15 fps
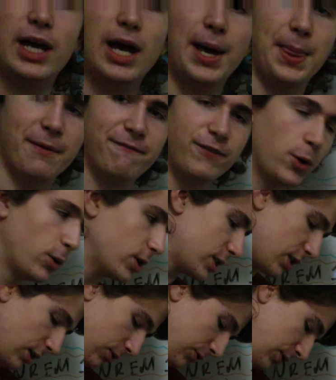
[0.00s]
And the
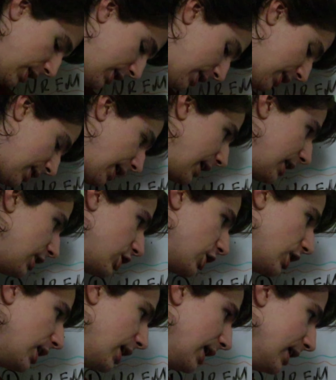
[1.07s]
focus of this stage
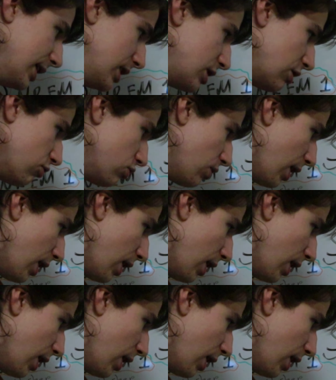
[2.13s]
is